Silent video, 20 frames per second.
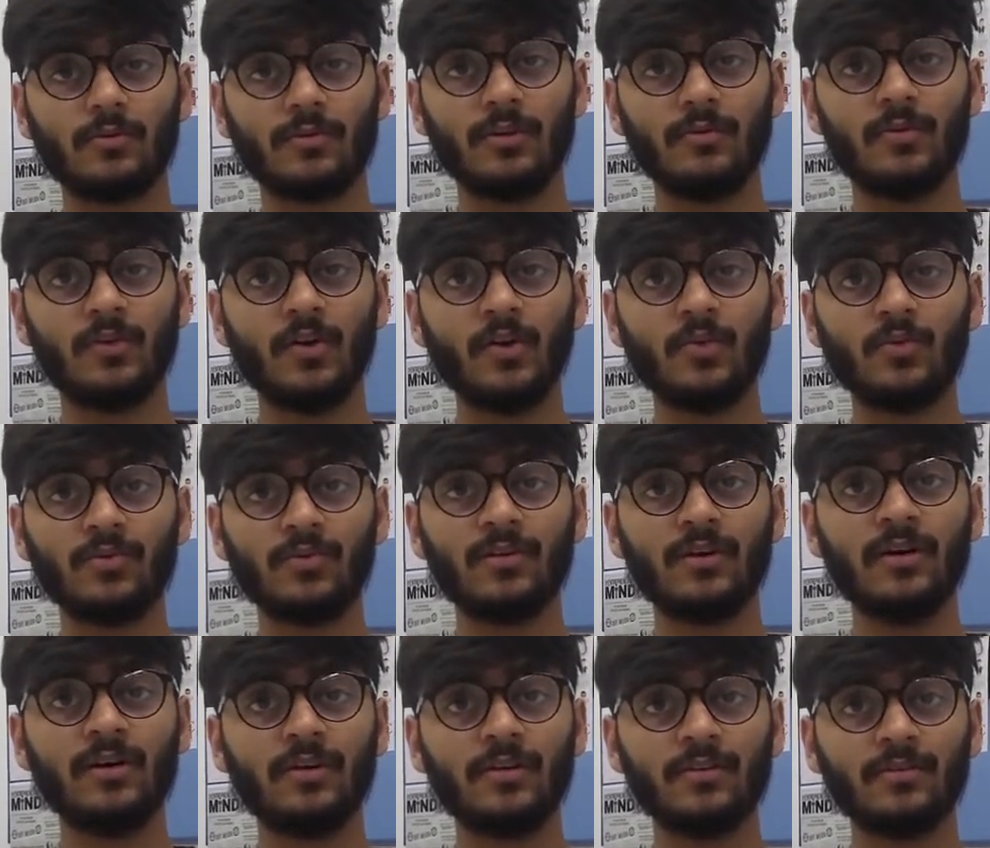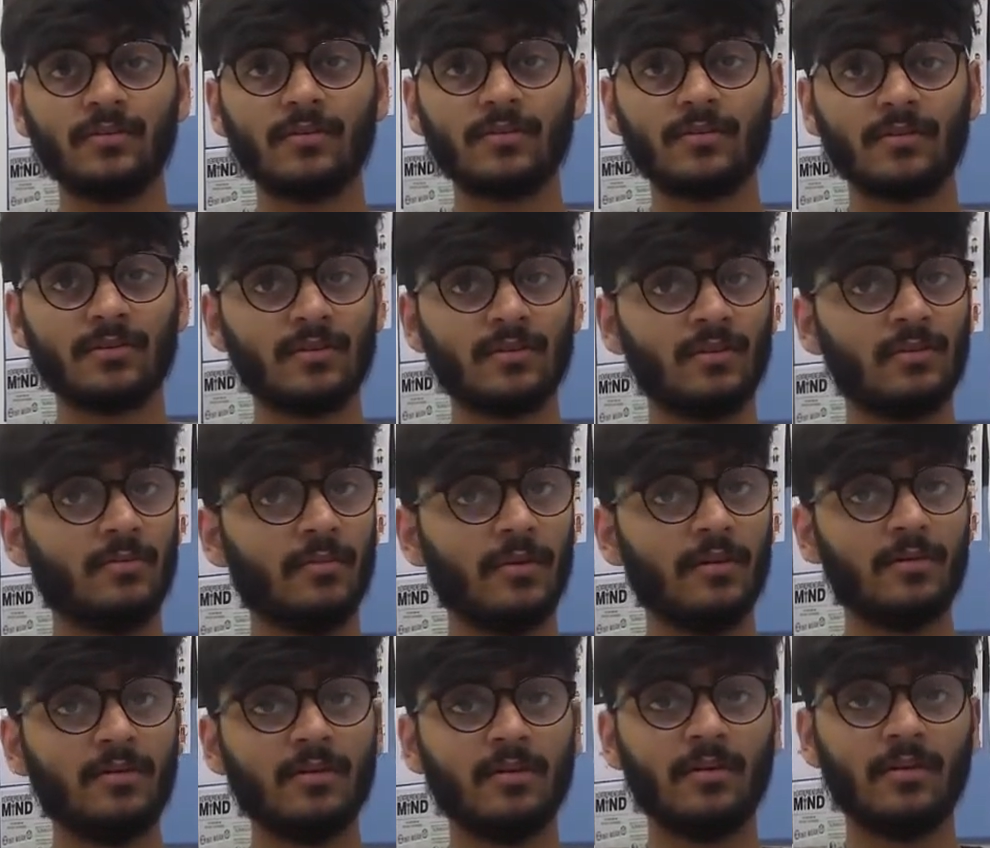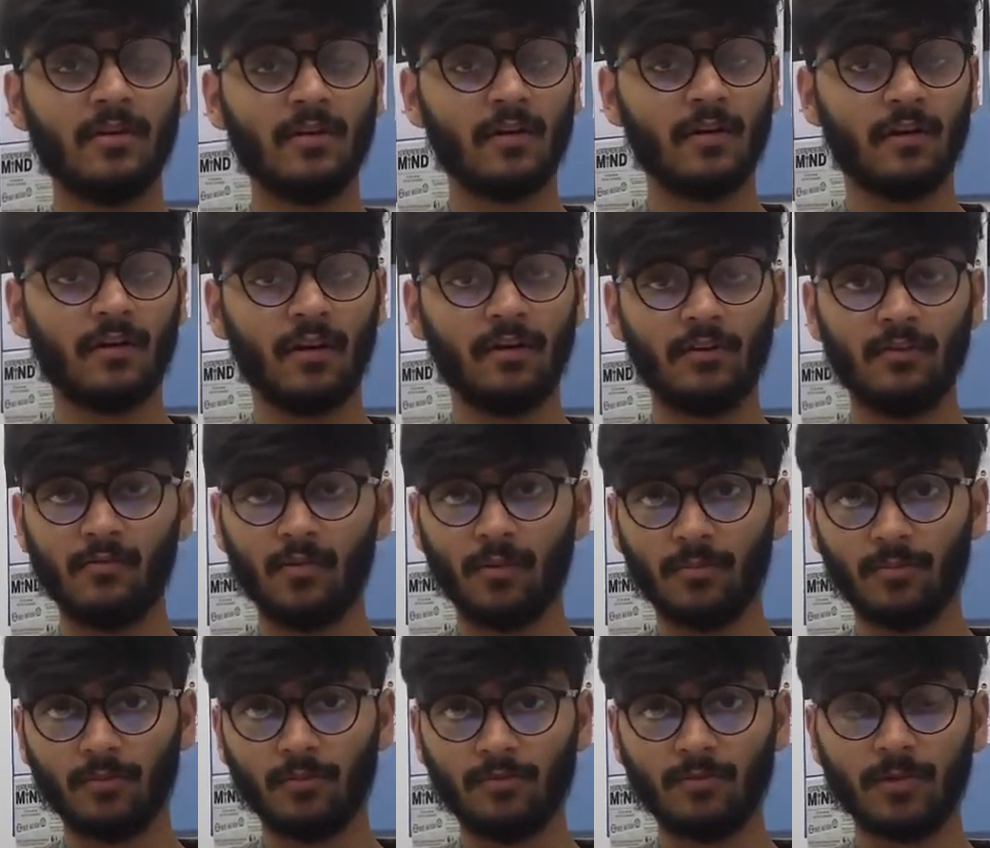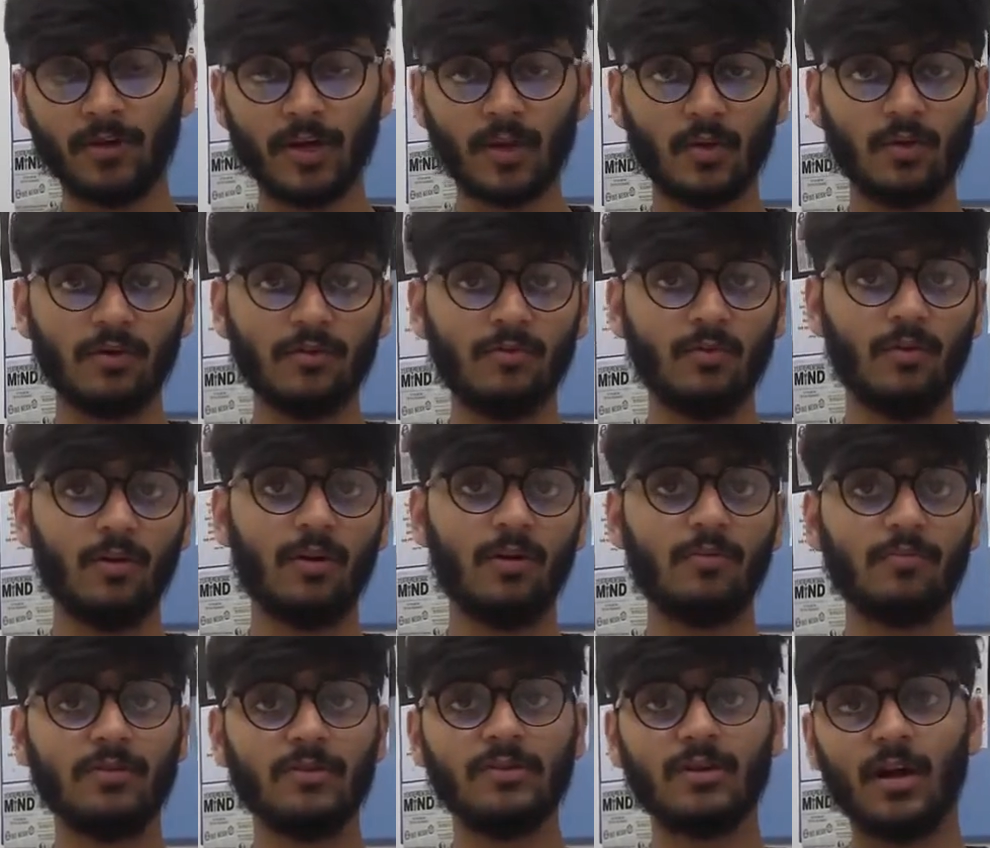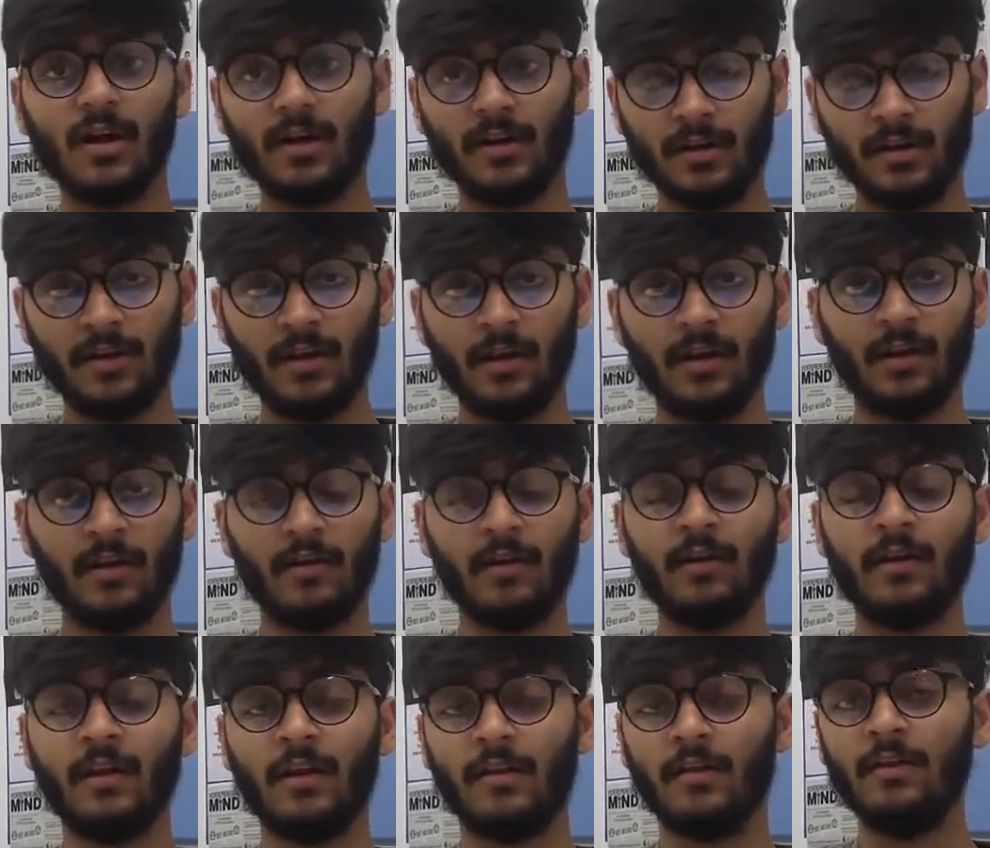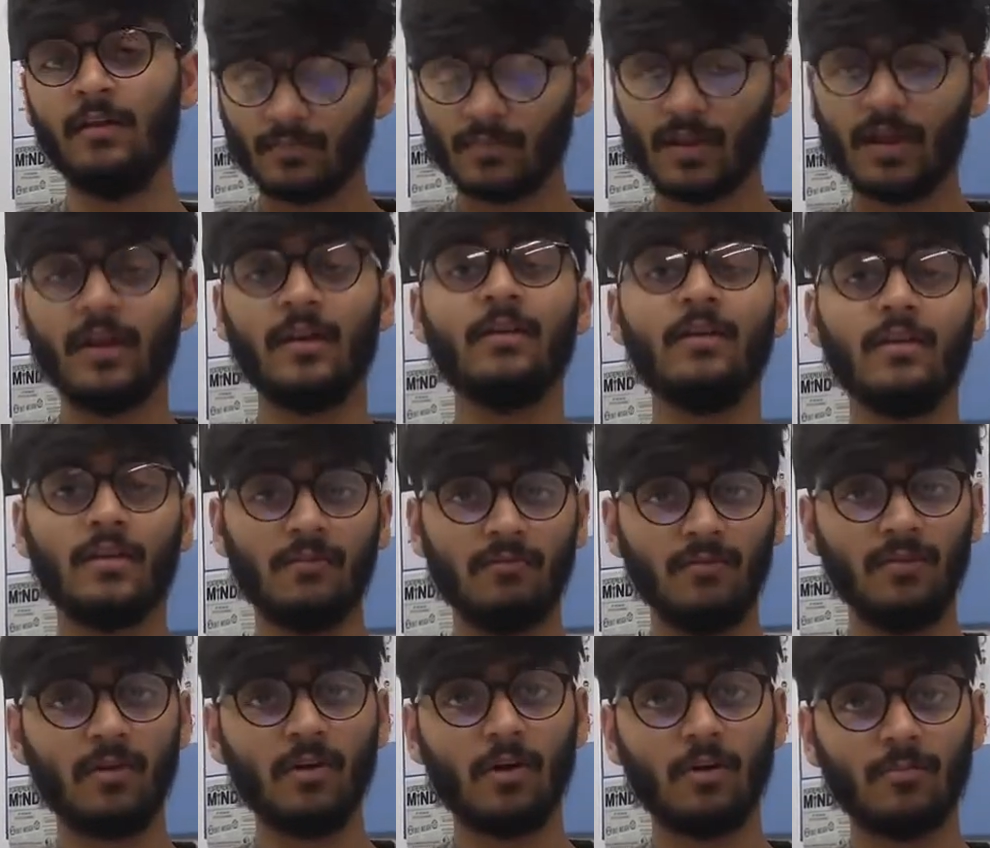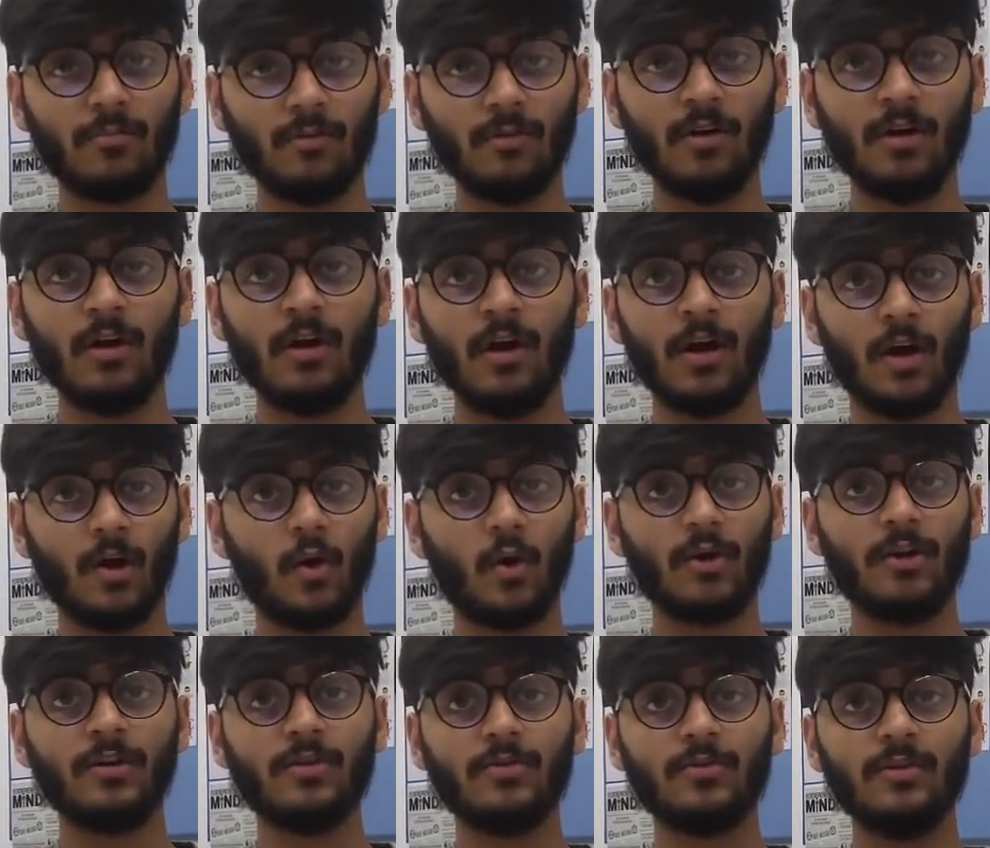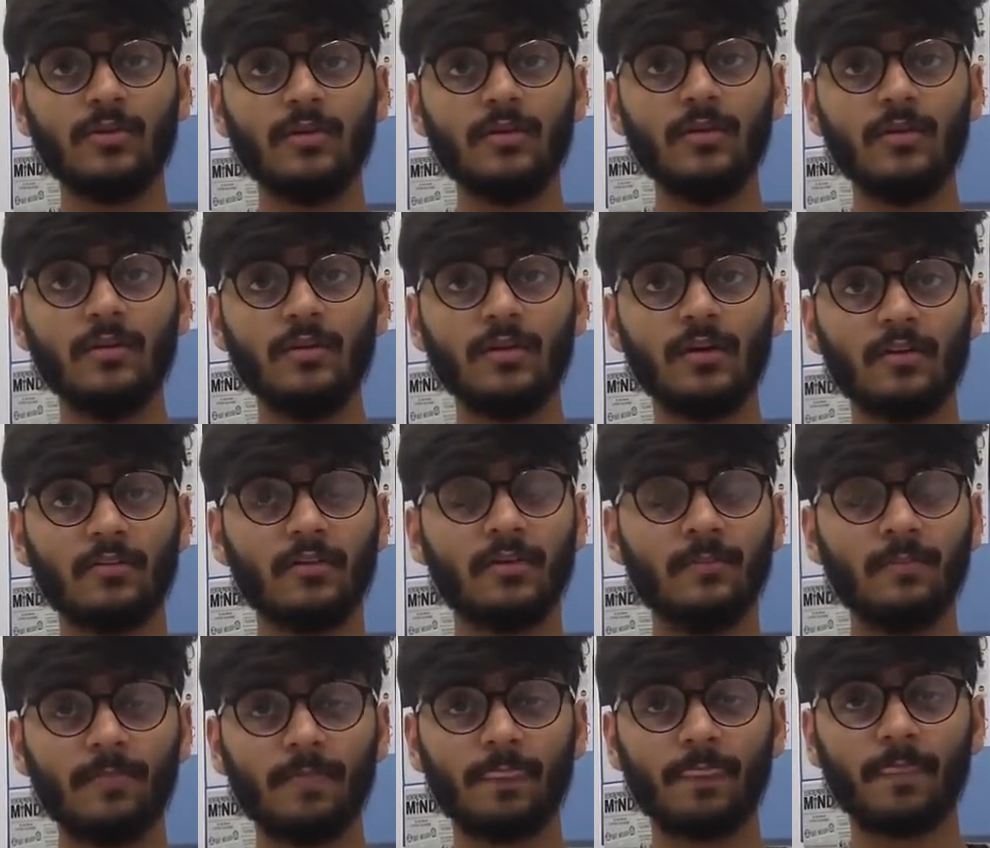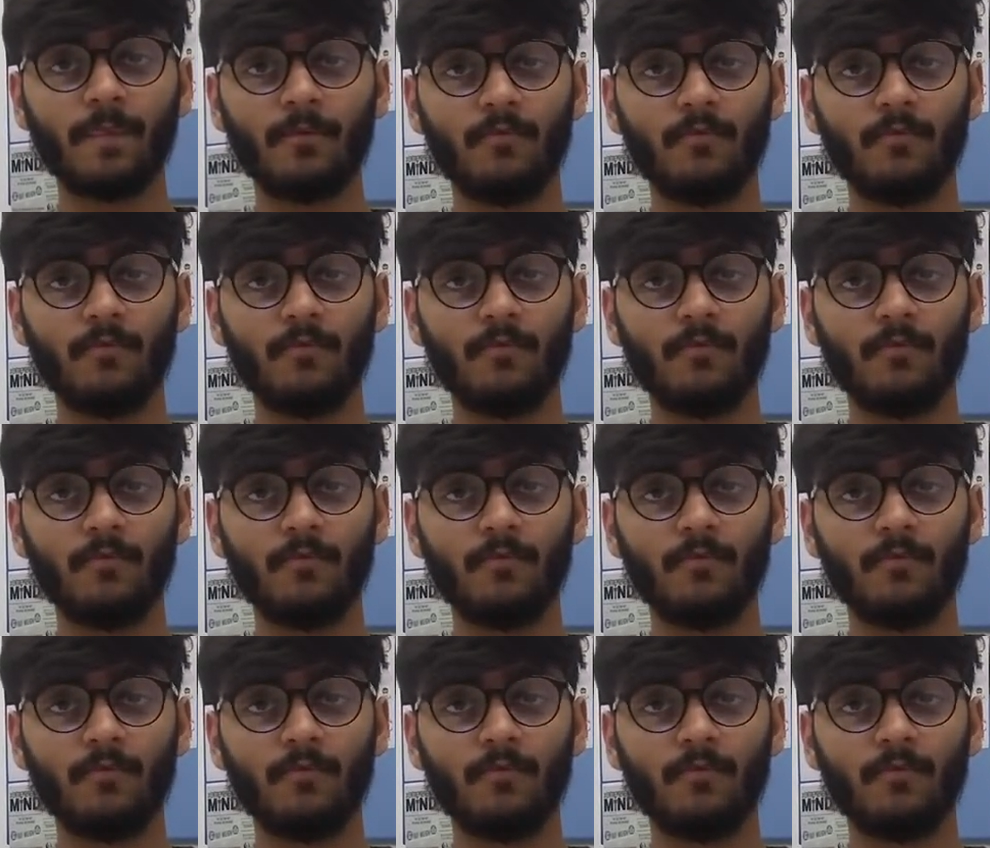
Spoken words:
so that when a user enters a certain image, it recognizes from those particular folders which are in an array and give the output according to the given